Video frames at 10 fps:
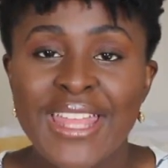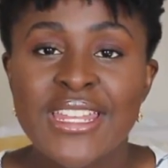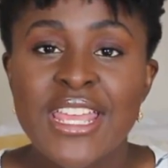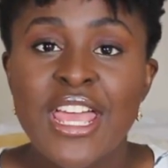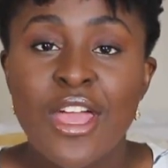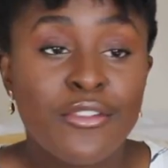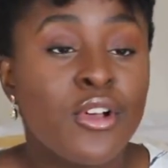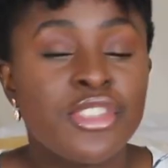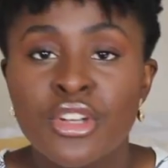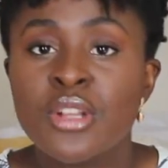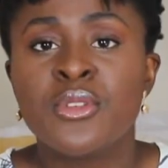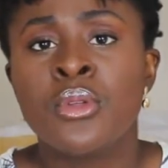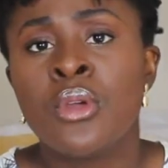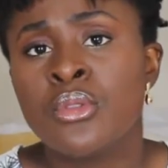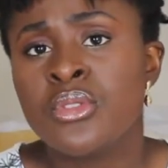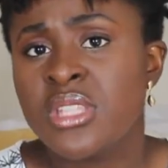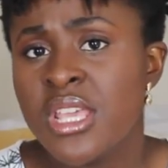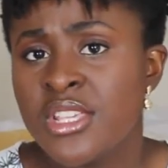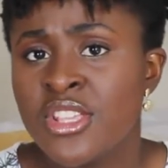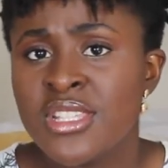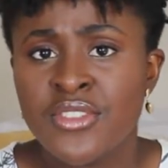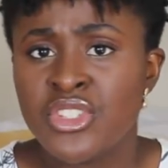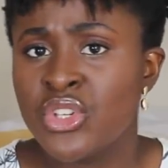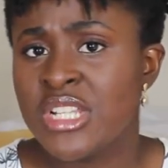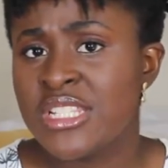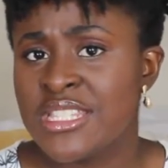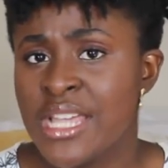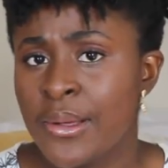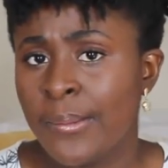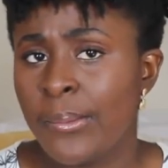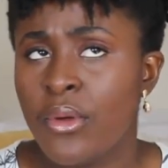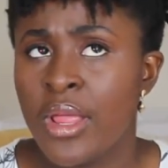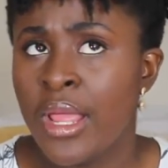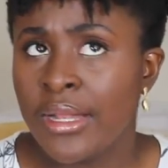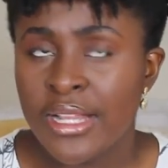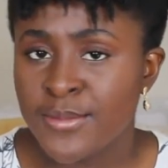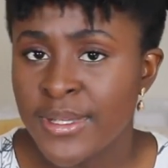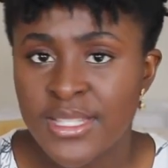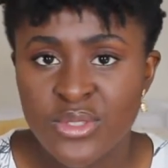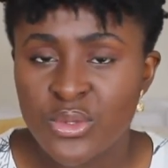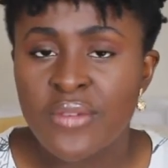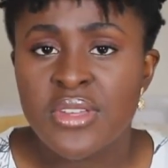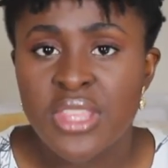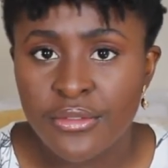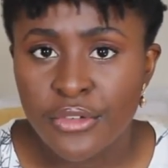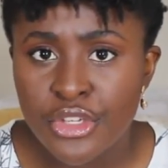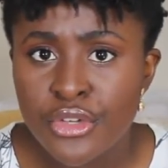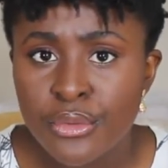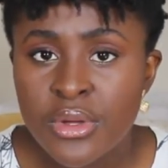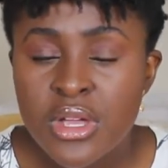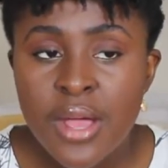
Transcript: And of course, you're going to be doing all those things. Not if you're just going to sit down and pray and expect Him to do everything for you.